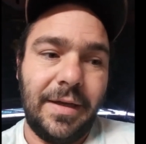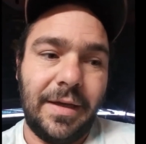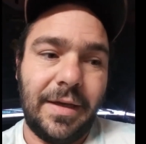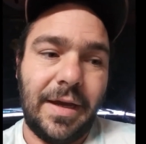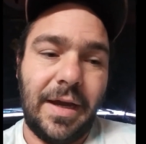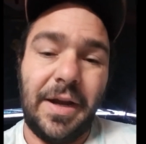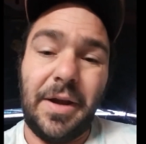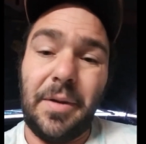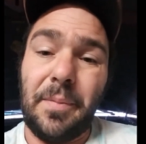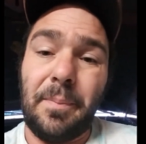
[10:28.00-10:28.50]

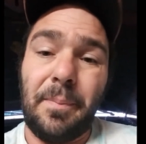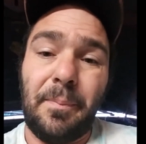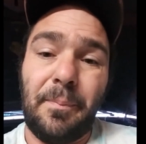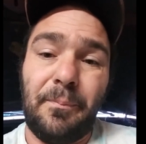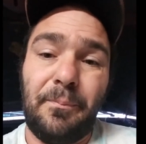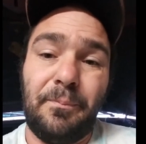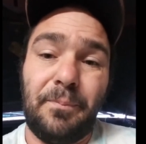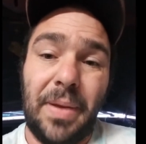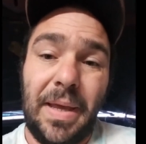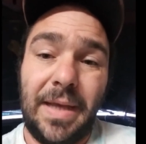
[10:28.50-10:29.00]
of
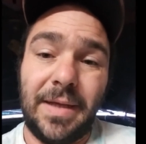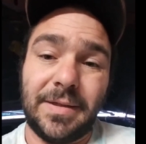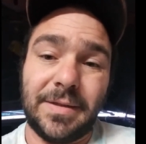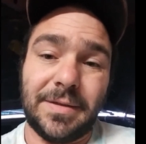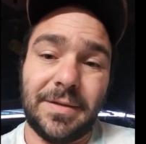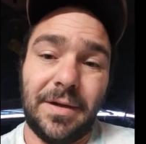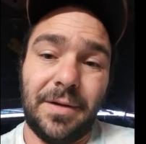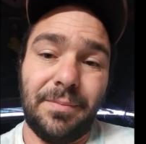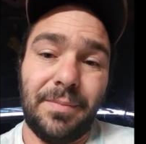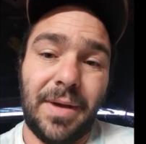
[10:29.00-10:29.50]
pissed
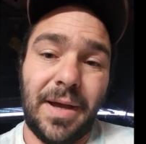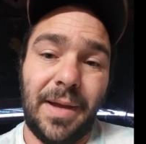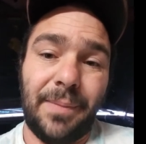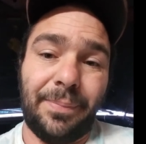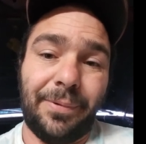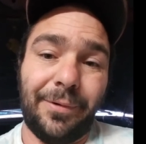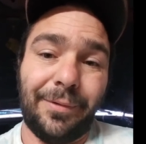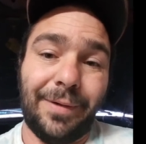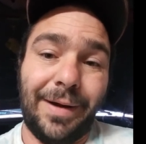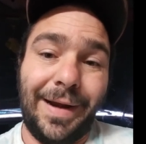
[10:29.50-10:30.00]
on my
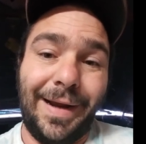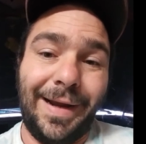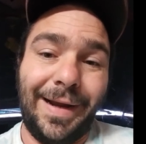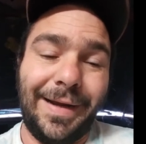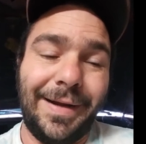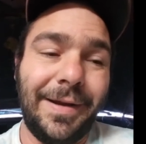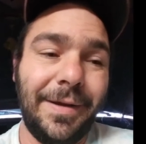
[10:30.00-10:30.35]
parade.